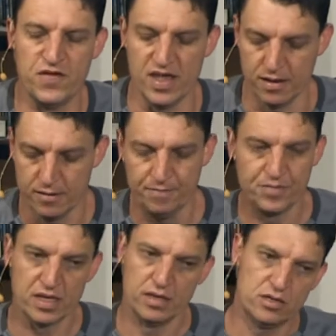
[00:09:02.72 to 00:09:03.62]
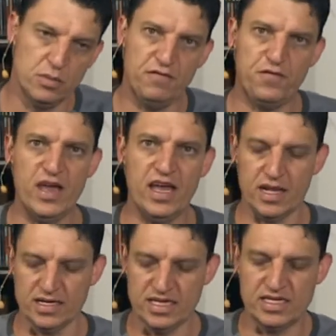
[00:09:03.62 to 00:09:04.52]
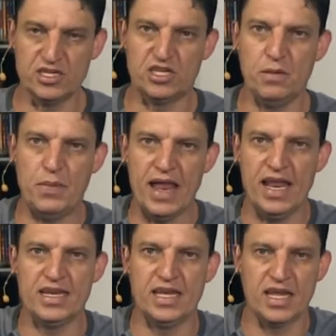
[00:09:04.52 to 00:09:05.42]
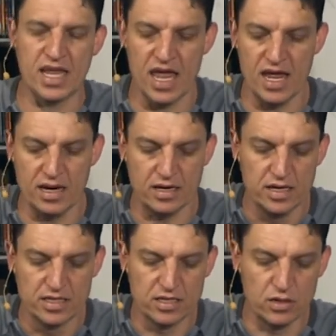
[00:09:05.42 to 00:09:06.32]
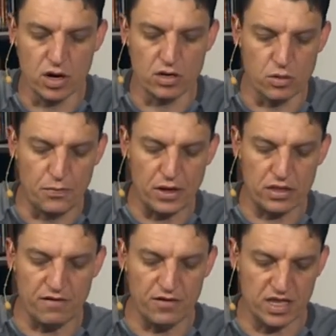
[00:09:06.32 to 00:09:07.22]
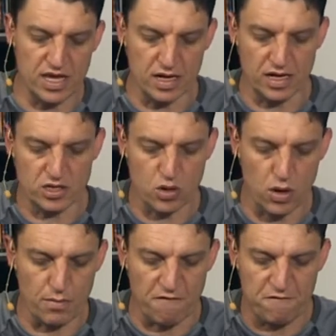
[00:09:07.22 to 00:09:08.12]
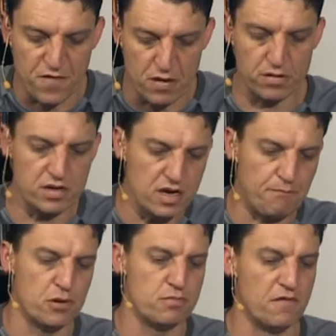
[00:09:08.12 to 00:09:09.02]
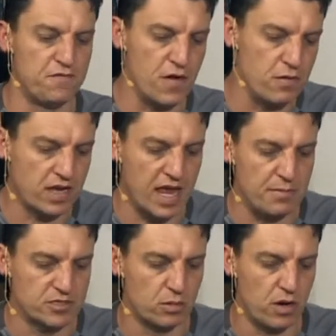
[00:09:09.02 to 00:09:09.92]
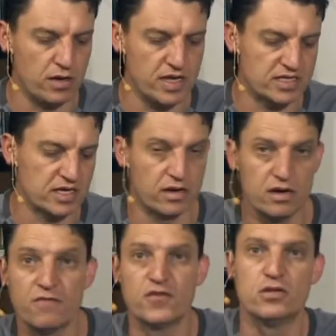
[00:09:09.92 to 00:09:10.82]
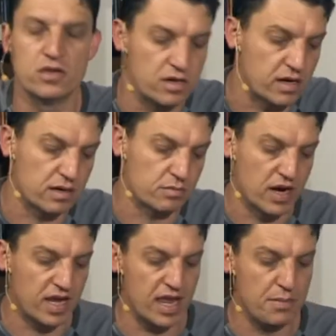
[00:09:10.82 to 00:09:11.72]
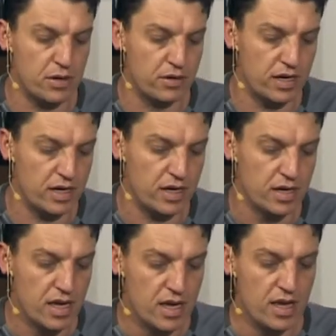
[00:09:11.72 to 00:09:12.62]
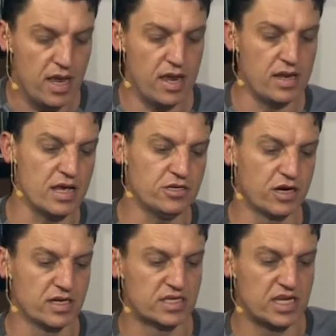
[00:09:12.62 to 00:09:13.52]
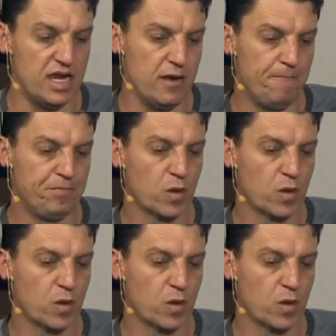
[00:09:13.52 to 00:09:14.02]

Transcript: there. To be fair, this is a cheap LED can, so I can't compare it to everything. Let's put my phone on here, put my phone cam somewhere on here so I don't have to turn around my camera. And as you can see,